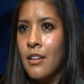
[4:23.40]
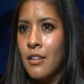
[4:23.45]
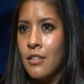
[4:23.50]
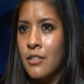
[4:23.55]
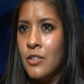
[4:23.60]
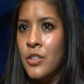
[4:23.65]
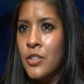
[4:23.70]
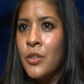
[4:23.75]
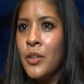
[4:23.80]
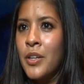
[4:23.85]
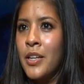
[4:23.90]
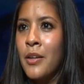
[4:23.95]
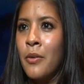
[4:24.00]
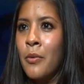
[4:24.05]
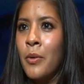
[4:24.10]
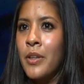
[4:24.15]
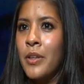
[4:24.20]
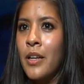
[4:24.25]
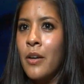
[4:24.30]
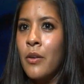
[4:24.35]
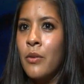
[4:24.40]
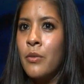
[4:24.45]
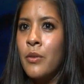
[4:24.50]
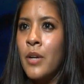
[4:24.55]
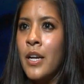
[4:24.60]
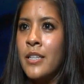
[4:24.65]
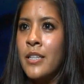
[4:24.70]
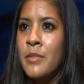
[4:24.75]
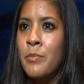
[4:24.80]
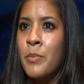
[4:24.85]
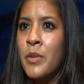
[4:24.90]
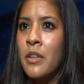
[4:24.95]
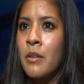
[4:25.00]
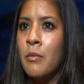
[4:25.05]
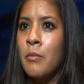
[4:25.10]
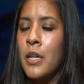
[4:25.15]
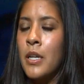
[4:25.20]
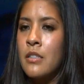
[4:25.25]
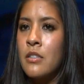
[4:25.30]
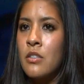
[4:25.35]
to anyone that has been in
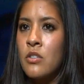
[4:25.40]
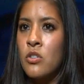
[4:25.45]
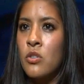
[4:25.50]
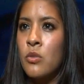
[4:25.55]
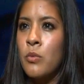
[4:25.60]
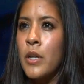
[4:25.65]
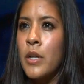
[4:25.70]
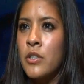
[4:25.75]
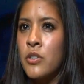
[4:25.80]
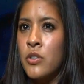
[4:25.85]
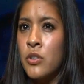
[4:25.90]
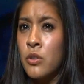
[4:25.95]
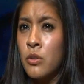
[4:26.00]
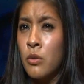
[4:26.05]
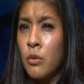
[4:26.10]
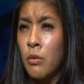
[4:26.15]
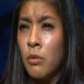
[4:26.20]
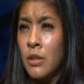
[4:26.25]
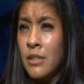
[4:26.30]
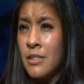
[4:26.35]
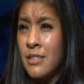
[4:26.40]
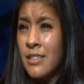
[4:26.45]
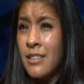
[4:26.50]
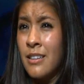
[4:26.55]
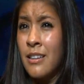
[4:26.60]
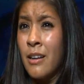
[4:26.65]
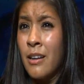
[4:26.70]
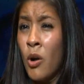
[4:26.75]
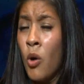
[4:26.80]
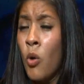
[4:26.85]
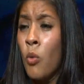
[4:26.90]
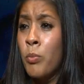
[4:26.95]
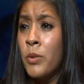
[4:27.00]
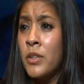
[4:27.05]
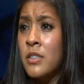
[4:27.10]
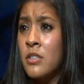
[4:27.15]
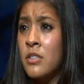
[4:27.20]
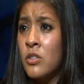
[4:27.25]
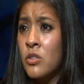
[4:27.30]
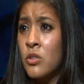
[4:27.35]
my situation or is in a
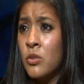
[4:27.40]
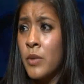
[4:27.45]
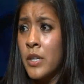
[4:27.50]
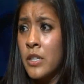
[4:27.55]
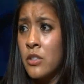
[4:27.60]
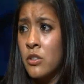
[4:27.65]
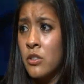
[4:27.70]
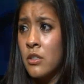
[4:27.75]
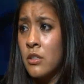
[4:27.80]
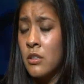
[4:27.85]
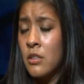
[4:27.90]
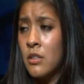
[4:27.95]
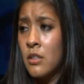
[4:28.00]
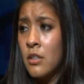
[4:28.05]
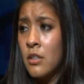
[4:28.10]
hopeless situation,